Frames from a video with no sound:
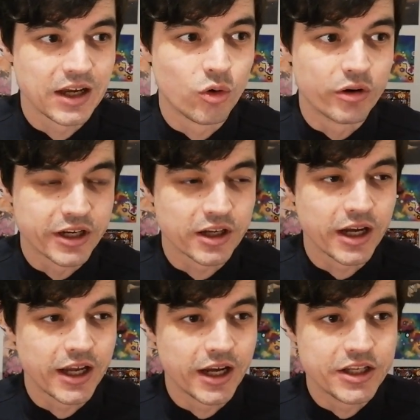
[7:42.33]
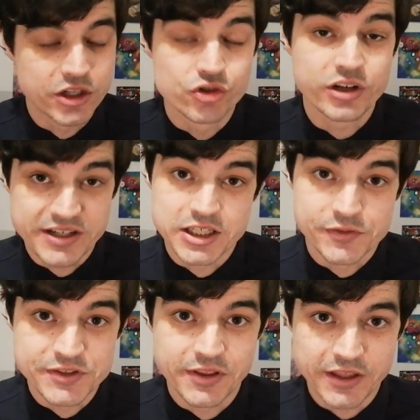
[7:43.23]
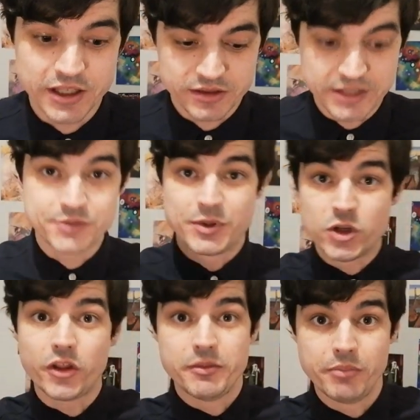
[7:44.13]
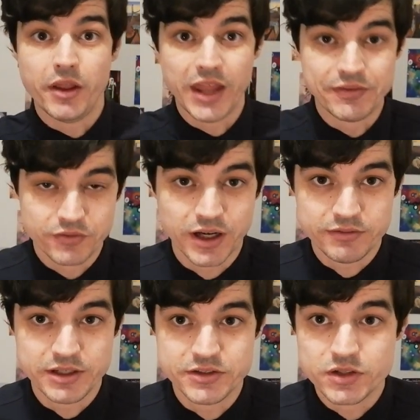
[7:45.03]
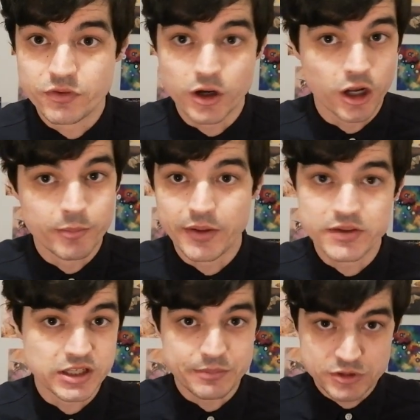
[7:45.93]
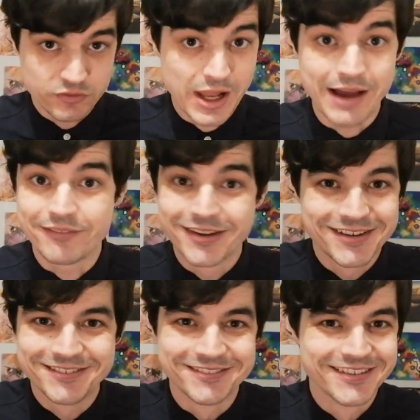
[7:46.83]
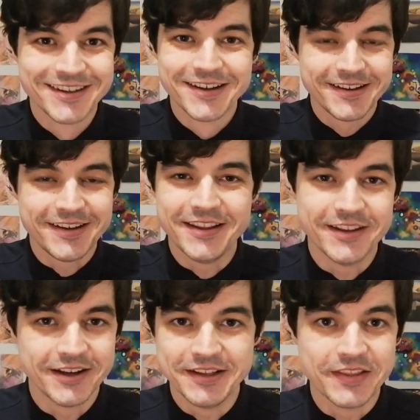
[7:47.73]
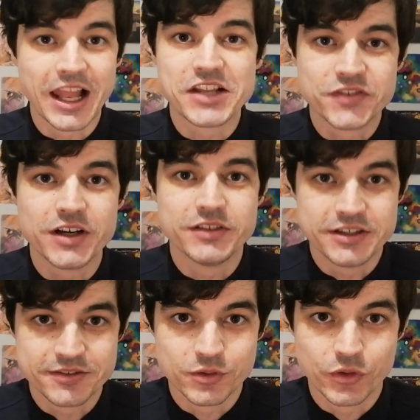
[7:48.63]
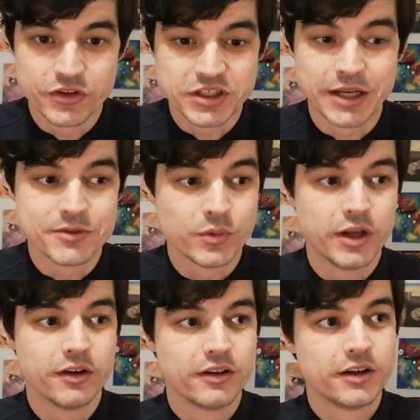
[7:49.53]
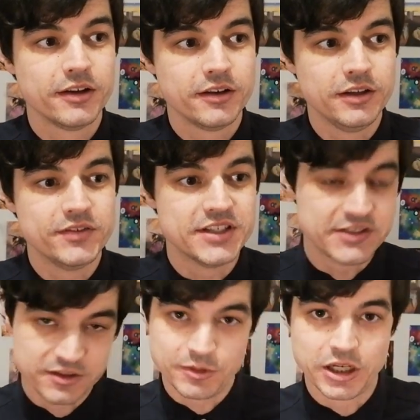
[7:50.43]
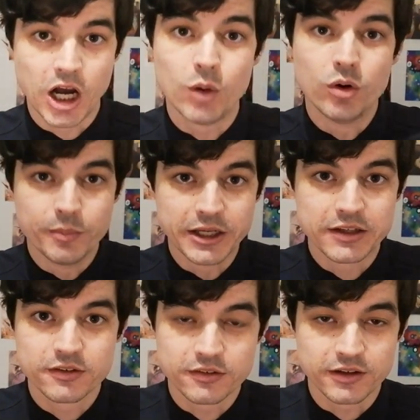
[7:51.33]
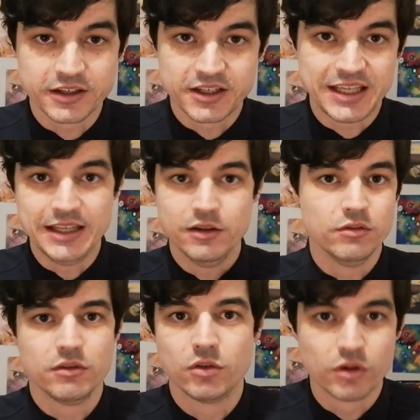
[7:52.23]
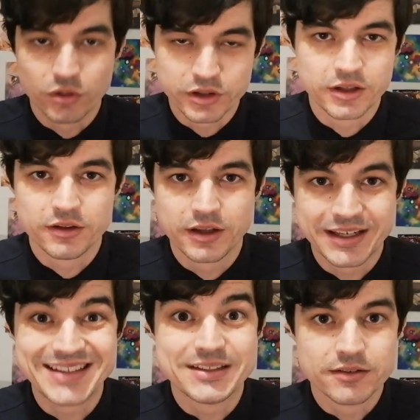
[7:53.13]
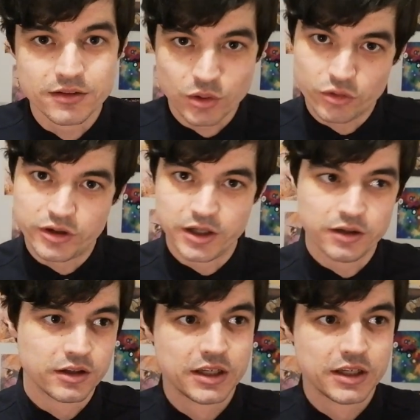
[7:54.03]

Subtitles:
Or you can trick yourself into thinking that it's been nothing but that for 5 years. You've forgotten about the times you've laughed in the last 5 years, or the times when you've seen something heartwarming, like a kitten, or a